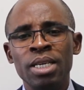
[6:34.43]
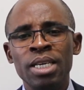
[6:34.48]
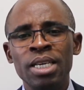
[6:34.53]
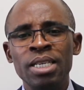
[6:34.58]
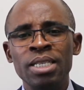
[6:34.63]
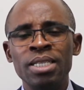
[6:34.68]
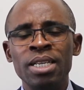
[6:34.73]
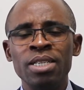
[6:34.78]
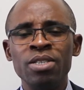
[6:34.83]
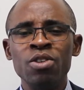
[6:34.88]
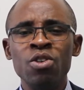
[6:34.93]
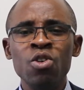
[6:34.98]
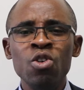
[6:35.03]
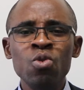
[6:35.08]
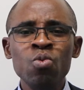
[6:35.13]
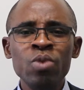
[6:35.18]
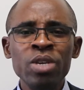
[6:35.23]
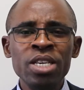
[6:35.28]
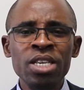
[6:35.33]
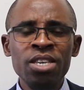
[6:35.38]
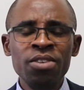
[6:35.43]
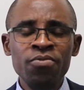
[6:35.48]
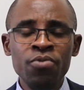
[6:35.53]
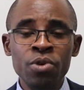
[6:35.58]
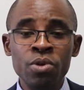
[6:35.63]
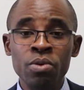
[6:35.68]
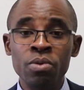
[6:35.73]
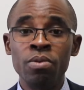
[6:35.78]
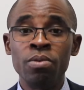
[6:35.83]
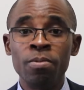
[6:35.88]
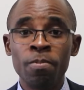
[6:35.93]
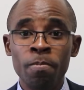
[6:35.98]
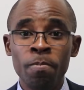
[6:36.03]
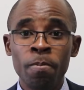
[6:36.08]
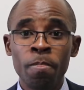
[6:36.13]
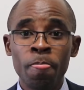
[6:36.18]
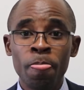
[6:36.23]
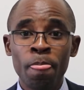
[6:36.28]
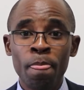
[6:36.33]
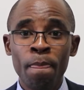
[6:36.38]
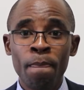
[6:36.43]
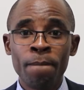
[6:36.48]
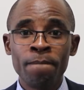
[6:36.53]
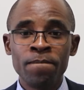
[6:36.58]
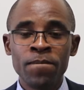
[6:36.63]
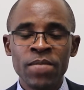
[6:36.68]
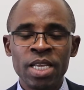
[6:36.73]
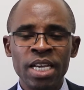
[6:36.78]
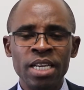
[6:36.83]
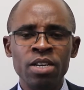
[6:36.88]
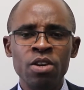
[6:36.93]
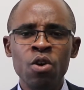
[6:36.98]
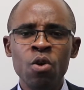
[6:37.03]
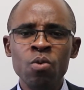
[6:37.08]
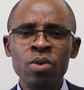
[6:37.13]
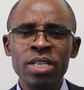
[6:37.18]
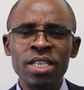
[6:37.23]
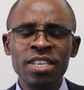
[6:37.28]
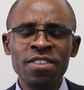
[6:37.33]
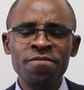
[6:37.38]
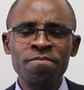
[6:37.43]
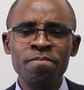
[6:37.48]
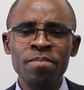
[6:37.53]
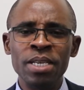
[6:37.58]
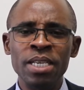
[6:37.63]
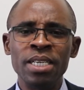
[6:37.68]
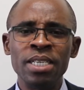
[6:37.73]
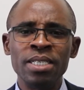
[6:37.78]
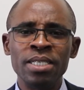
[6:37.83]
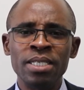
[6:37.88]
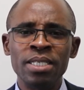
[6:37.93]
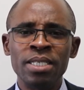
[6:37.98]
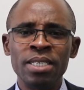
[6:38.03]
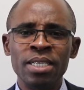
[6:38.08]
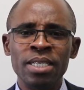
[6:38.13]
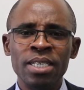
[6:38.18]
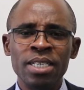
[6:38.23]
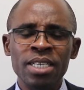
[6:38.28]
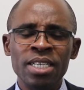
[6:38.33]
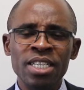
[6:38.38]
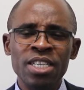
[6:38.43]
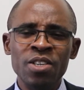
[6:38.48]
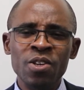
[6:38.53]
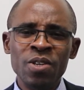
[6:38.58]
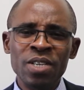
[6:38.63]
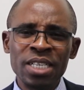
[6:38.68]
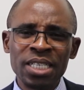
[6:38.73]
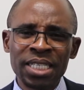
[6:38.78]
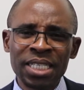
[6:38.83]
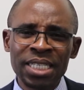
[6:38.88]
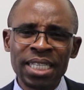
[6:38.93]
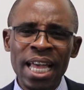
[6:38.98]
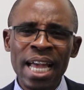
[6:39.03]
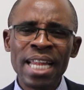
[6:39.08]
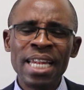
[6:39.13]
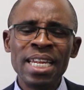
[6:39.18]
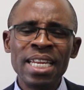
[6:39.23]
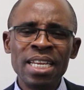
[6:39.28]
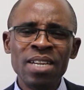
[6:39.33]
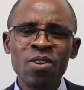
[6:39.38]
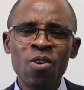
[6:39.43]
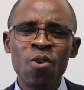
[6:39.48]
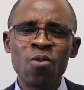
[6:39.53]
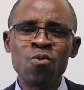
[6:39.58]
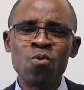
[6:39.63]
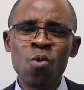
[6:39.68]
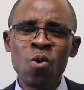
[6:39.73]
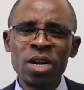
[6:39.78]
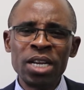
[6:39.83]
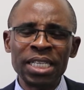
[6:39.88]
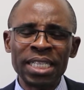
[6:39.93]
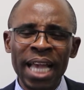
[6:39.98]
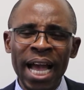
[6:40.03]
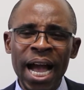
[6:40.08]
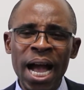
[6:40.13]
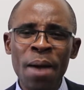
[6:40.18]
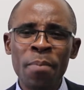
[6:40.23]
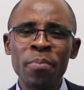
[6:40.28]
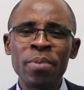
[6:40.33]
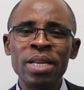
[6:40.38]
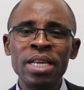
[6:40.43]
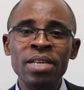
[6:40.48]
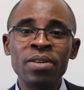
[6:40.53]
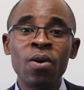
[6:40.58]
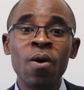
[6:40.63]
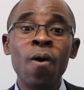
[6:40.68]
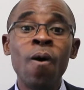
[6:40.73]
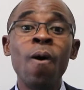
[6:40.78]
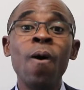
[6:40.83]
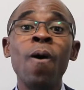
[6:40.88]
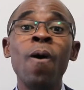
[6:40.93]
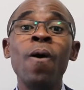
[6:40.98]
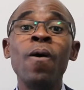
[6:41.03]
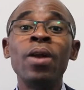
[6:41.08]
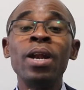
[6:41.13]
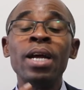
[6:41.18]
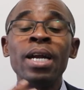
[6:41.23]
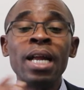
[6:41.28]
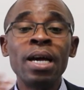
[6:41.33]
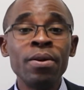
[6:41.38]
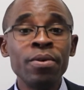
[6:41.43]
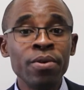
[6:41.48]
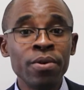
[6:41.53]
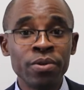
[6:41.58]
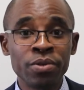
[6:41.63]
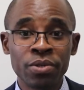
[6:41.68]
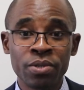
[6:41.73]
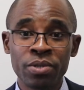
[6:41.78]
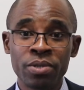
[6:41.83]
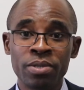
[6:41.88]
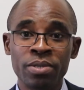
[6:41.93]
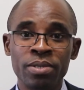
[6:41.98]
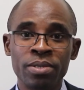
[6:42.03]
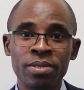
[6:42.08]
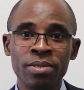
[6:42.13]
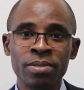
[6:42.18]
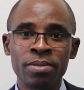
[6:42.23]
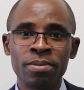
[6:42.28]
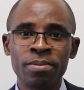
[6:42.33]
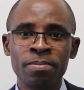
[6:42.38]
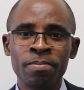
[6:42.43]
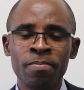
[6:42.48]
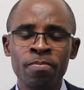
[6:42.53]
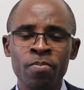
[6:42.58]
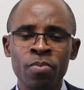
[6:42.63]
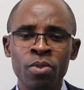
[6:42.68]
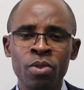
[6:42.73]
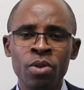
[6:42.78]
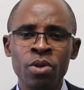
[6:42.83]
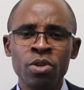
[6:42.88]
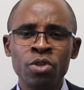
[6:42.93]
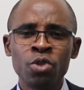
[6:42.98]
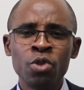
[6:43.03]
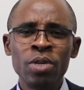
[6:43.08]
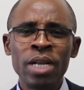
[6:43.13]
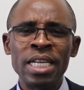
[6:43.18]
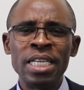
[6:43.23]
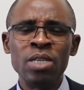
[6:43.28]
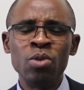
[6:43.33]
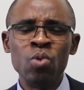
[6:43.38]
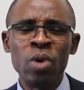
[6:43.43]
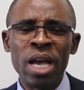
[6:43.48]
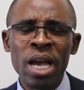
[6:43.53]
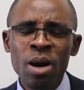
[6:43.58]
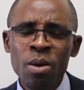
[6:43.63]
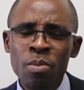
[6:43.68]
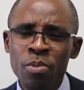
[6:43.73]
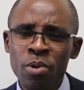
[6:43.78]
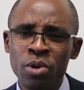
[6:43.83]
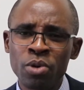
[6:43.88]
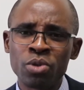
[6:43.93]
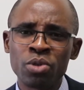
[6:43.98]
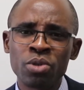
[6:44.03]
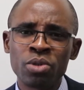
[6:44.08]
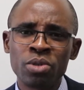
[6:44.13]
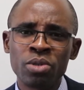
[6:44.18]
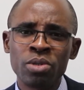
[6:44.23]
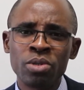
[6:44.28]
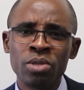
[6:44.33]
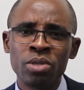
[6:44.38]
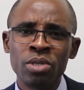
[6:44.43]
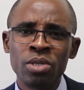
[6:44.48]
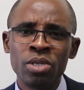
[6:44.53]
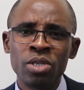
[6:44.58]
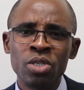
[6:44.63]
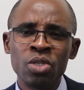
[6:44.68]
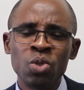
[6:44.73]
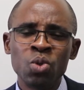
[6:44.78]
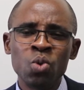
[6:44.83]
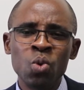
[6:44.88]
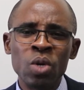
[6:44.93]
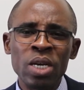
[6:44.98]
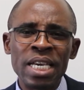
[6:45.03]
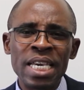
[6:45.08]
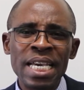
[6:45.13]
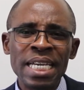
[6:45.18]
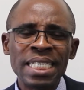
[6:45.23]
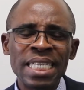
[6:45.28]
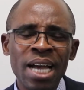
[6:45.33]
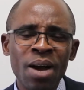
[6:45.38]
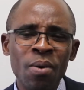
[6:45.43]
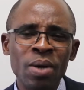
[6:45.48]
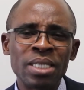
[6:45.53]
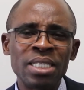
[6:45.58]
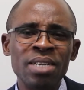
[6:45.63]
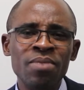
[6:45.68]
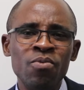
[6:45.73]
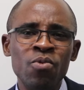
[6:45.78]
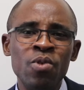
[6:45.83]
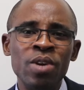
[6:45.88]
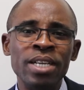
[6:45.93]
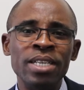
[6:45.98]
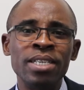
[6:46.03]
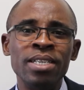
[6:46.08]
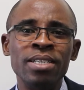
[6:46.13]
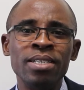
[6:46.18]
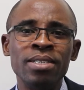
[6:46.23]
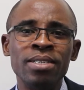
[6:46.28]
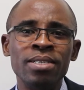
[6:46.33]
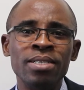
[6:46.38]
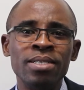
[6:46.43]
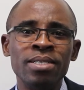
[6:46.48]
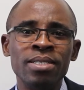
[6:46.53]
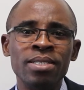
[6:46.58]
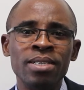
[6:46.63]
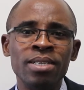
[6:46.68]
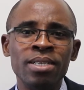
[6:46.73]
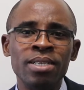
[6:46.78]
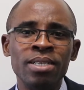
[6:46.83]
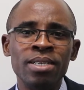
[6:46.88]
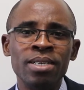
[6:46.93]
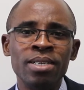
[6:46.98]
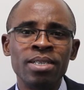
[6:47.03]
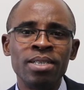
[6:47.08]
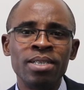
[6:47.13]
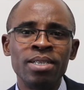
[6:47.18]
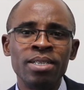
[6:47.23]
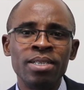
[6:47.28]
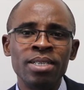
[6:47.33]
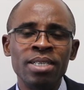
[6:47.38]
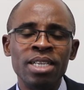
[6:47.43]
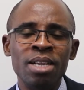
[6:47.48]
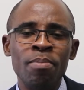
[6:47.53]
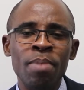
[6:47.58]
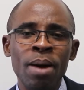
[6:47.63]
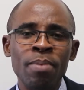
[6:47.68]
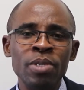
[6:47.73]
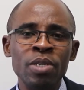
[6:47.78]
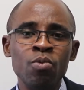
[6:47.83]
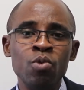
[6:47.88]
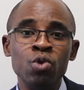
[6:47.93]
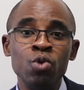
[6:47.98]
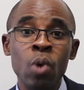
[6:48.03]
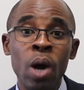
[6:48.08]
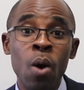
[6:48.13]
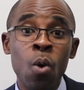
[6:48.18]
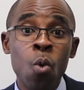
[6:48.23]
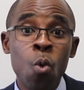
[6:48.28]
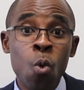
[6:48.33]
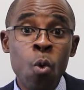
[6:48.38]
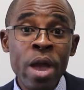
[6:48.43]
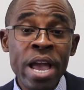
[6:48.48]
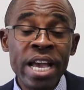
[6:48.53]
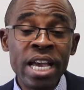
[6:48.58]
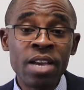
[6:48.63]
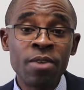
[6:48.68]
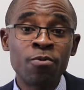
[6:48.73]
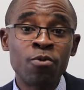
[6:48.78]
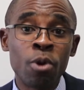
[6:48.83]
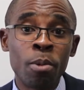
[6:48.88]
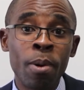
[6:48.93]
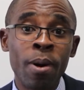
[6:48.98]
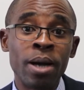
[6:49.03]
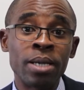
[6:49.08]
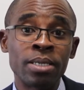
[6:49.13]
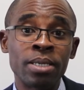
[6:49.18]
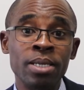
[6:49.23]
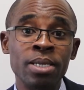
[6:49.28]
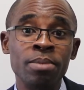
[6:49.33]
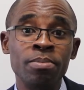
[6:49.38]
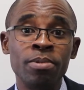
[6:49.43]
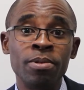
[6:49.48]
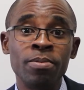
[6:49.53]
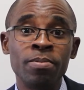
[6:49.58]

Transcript: is that God will give you and God will give me the understanding of what is happening all around us so that it will help us to get ourselves ready. The Bible says we should awake from our sleep.